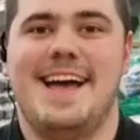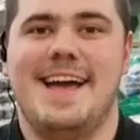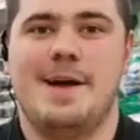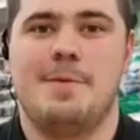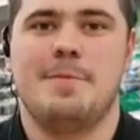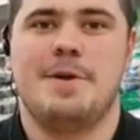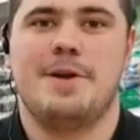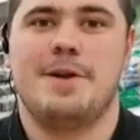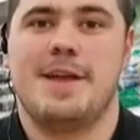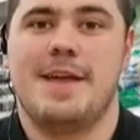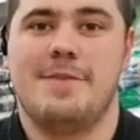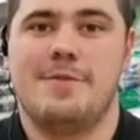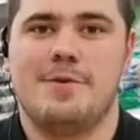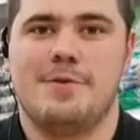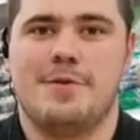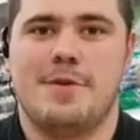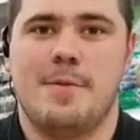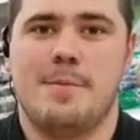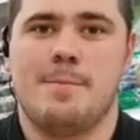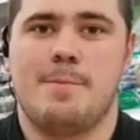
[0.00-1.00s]
Hi, I'm here to give you
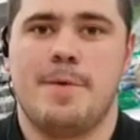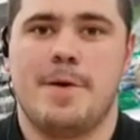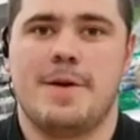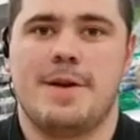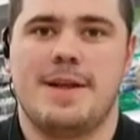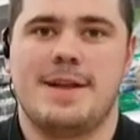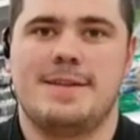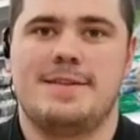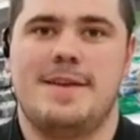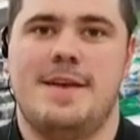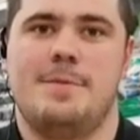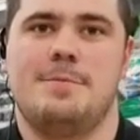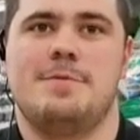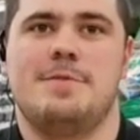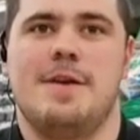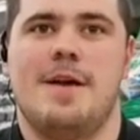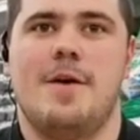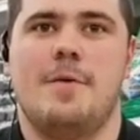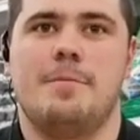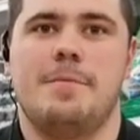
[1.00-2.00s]
some birding tips
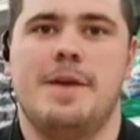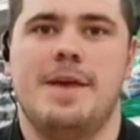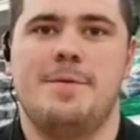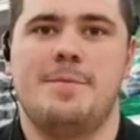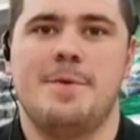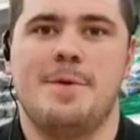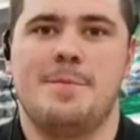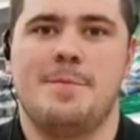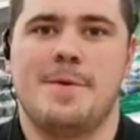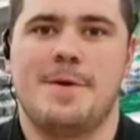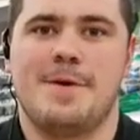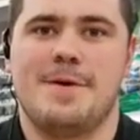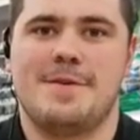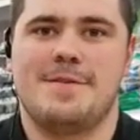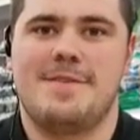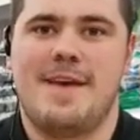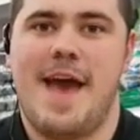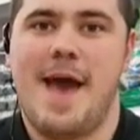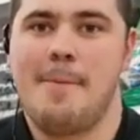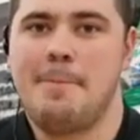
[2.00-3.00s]
to help keep your
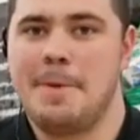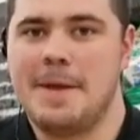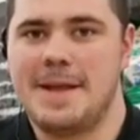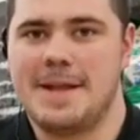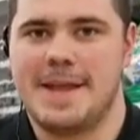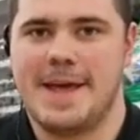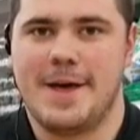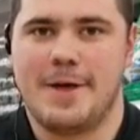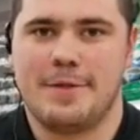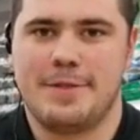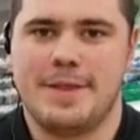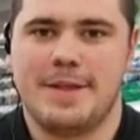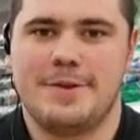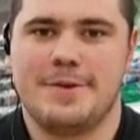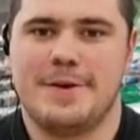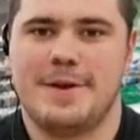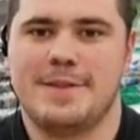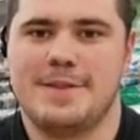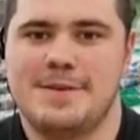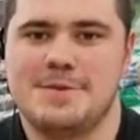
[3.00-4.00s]
birds happy and healthy
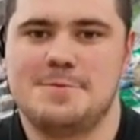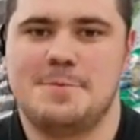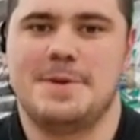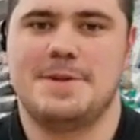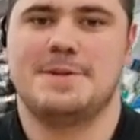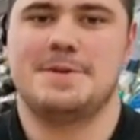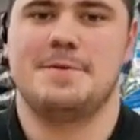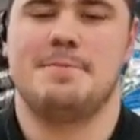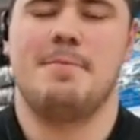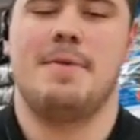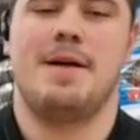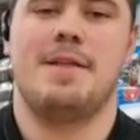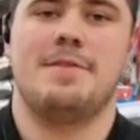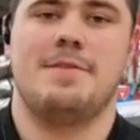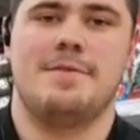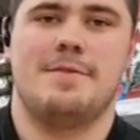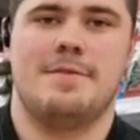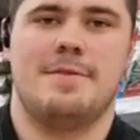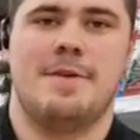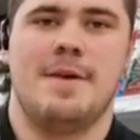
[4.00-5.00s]
during these winter
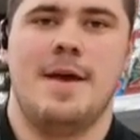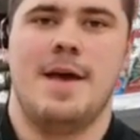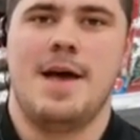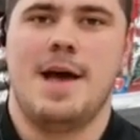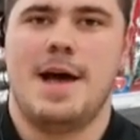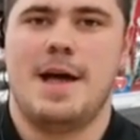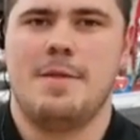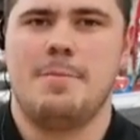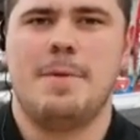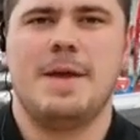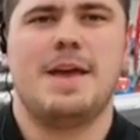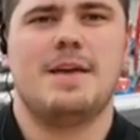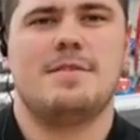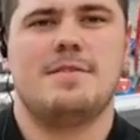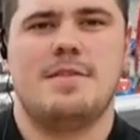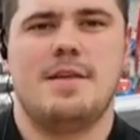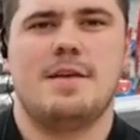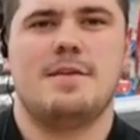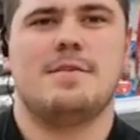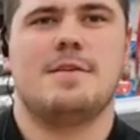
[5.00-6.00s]
months. The
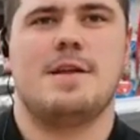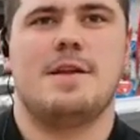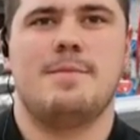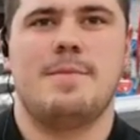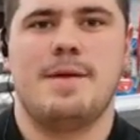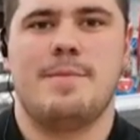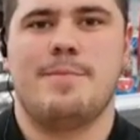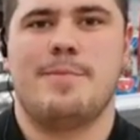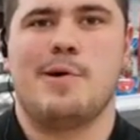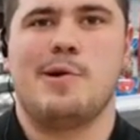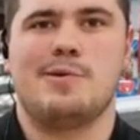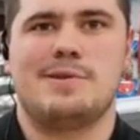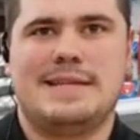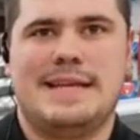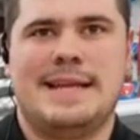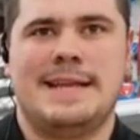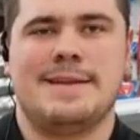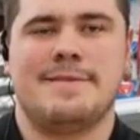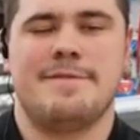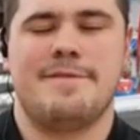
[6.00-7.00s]
biggest thing is going to be
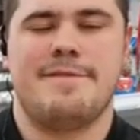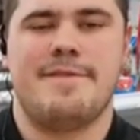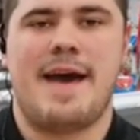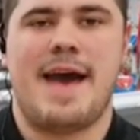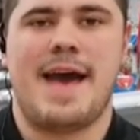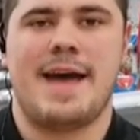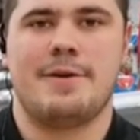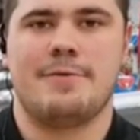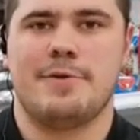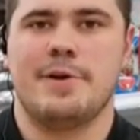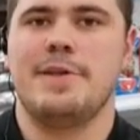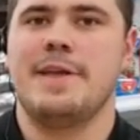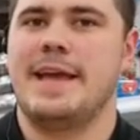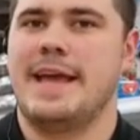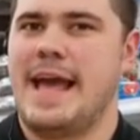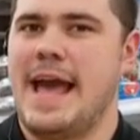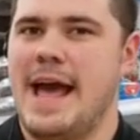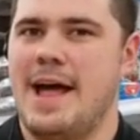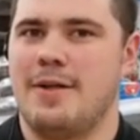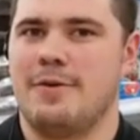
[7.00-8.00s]
protein and fat. Really,
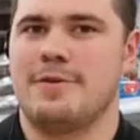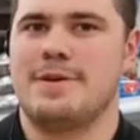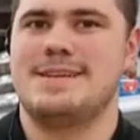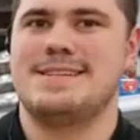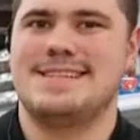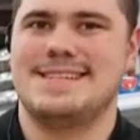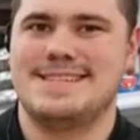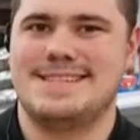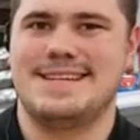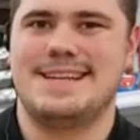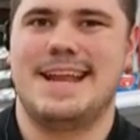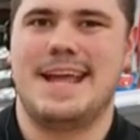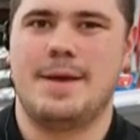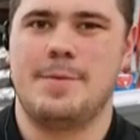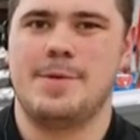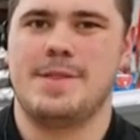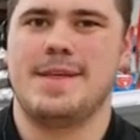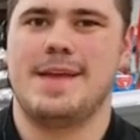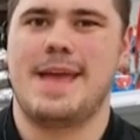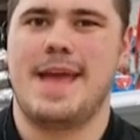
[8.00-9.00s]
calories is the
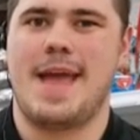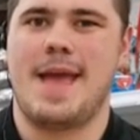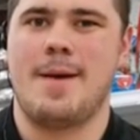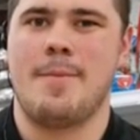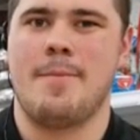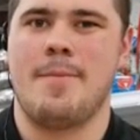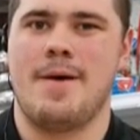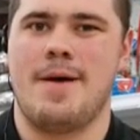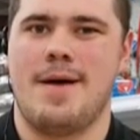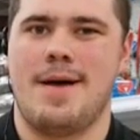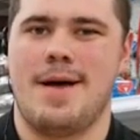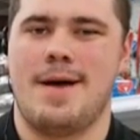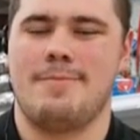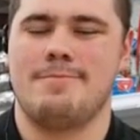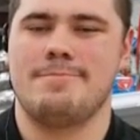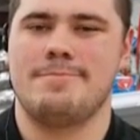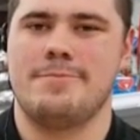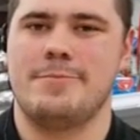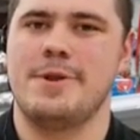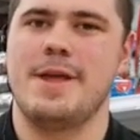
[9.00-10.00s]
name of the game.
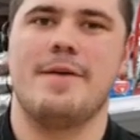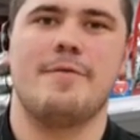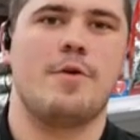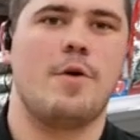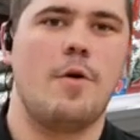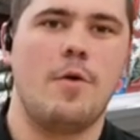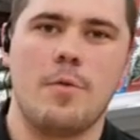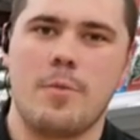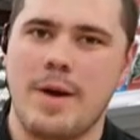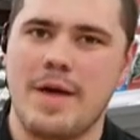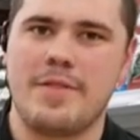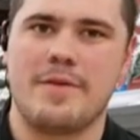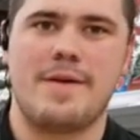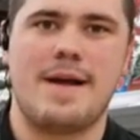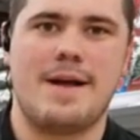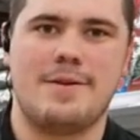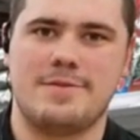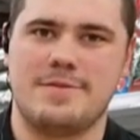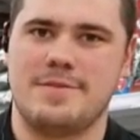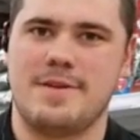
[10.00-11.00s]
When you have cold weather
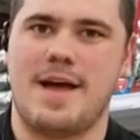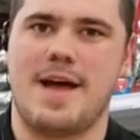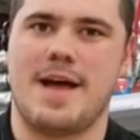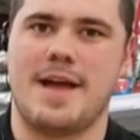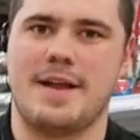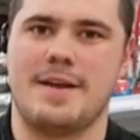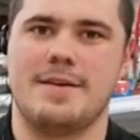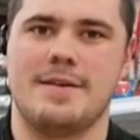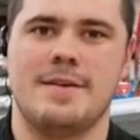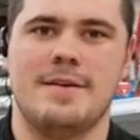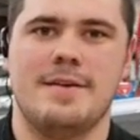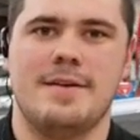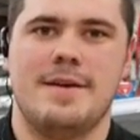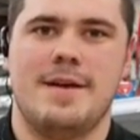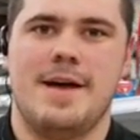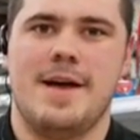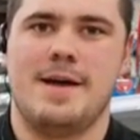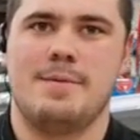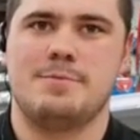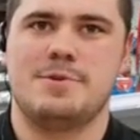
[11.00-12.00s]
outside,
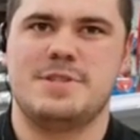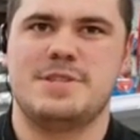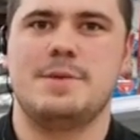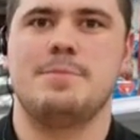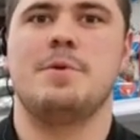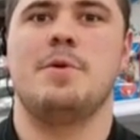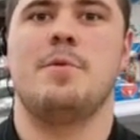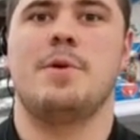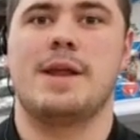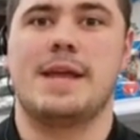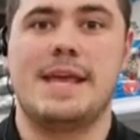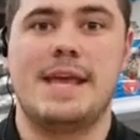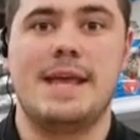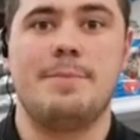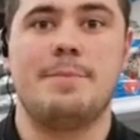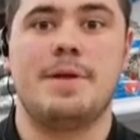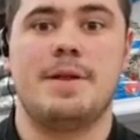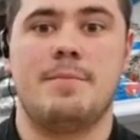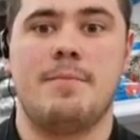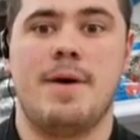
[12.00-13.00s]
just something you want to
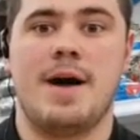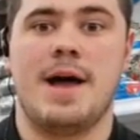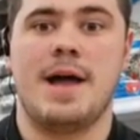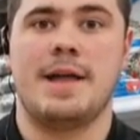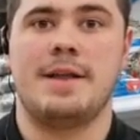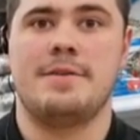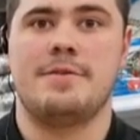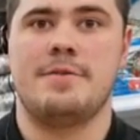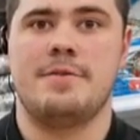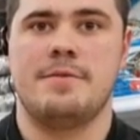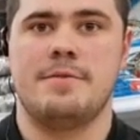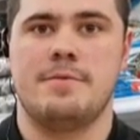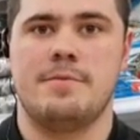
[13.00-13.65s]
keep in mind,